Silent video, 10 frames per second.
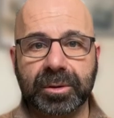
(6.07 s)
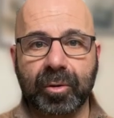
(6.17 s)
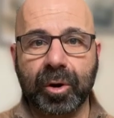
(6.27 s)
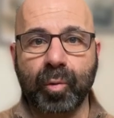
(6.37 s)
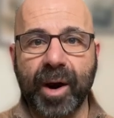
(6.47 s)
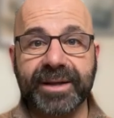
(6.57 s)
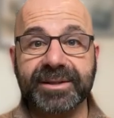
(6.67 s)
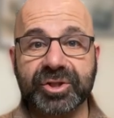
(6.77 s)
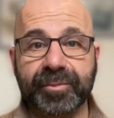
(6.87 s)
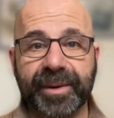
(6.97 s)
or why it's
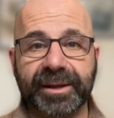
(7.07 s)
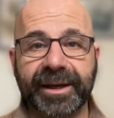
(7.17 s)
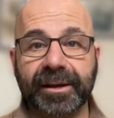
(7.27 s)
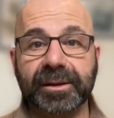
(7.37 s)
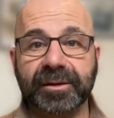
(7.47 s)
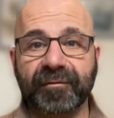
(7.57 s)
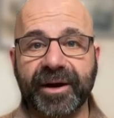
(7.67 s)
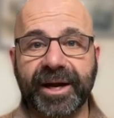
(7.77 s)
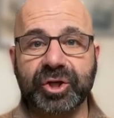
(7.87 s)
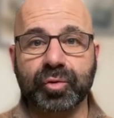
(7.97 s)
such a big deal in the
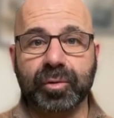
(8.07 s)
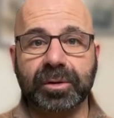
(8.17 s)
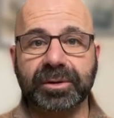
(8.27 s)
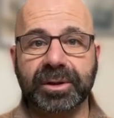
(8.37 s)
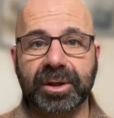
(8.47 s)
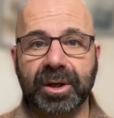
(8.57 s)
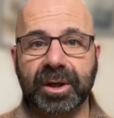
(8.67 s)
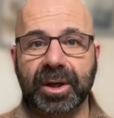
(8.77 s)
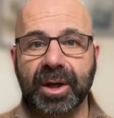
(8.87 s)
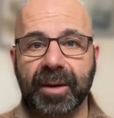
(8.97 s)
financial world?
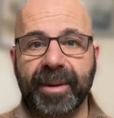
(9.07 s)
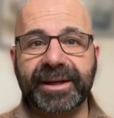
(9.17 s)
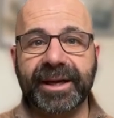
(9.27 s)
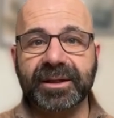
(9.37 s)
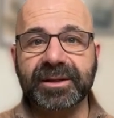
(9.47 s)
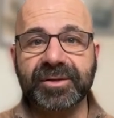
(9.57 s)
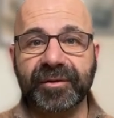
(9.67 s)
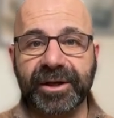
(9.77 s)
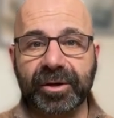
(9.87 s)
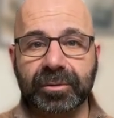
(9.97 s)
By the end of this
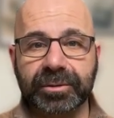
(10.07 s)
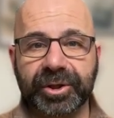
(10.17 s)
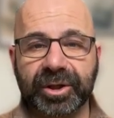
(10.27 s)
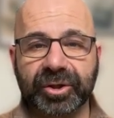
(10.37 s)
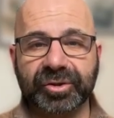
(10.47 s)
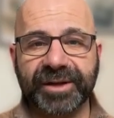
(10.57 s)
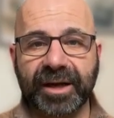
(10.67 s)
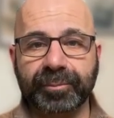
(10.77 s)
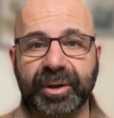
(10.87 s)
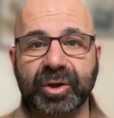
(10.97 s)
video, you'll
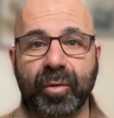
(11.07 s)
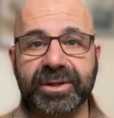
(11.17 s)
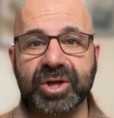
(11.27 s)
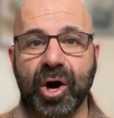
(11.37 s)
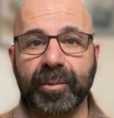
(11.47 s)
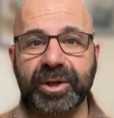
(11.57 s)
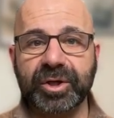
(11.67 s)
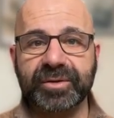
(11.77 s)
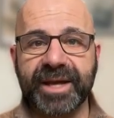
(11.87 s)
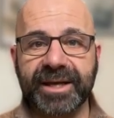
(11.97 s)
understand Bitcoin's common
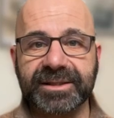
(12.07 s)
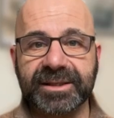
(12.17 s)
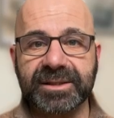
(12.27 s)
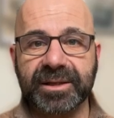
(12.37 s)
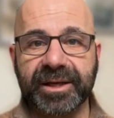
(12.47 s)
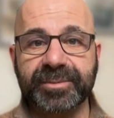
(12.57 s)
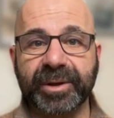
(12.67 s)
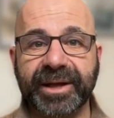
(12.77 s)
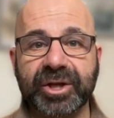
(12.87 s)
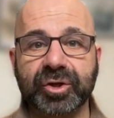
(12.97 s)
use cases, its
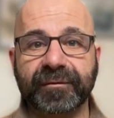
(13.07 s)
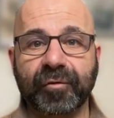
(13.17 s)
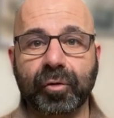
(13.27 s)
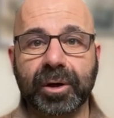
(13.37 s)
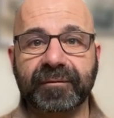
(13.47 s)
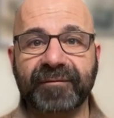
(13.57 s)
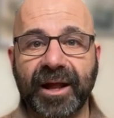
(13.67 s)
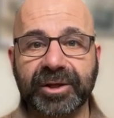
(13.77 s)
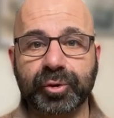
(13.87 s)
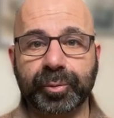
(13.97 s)
potential for
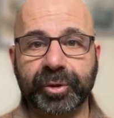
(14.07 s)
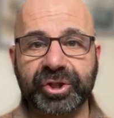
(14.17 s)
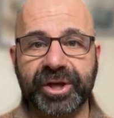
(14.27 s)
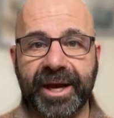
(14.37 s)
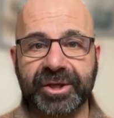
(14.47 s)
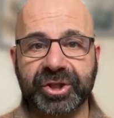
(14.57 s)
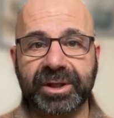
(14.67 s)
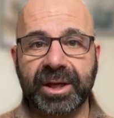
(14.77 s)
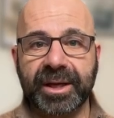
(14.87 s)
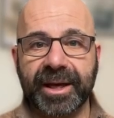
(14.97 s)
value
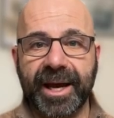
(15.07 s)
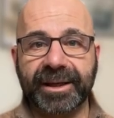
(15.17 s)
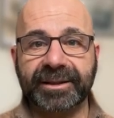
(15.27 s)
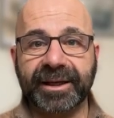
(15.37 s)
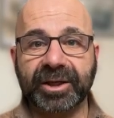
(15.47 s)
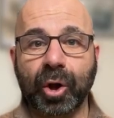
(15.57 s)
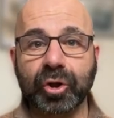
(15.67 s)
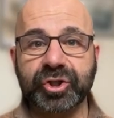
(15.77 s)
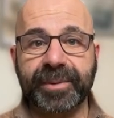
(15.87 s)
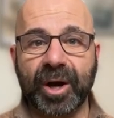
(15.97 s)
appreciation, and the
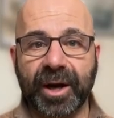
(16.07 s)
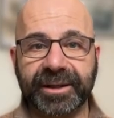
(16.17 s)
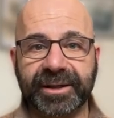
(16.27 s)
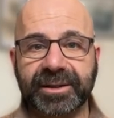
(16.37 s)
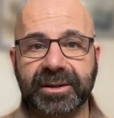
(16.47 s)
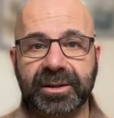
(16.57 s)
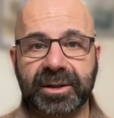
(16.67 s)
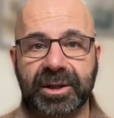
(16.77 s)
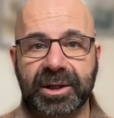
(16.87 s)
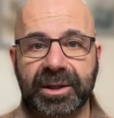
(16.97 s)
technology behind it.
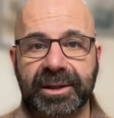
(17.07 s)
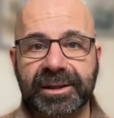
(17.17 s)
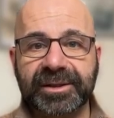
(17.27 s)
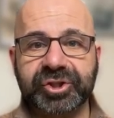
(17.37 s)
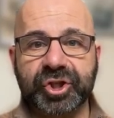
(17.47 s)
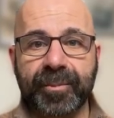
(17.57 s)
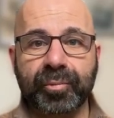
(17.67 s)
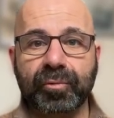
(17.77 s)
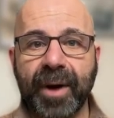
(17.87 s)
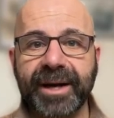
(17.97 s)
Let's jump
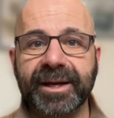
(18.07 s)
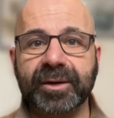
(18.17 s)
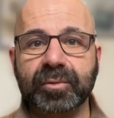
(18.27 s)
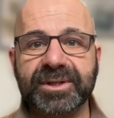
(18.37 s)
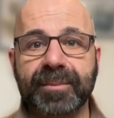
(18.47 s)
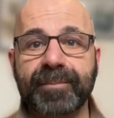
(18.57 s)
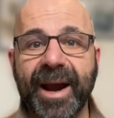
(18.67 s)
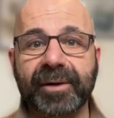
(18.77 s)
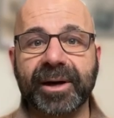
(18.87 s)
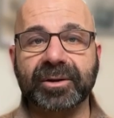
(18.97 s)
right in with some
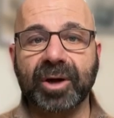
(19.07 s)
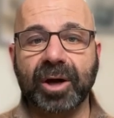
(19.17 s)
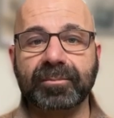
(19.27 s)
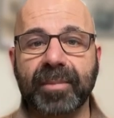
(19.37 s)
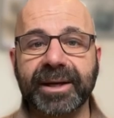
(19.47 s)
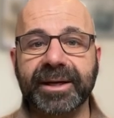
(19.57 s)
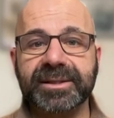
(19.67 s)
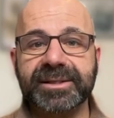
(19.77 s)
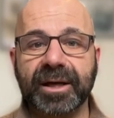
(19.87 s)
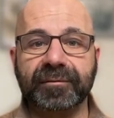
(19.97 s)
background on money
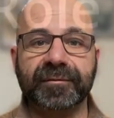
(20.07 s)
itself.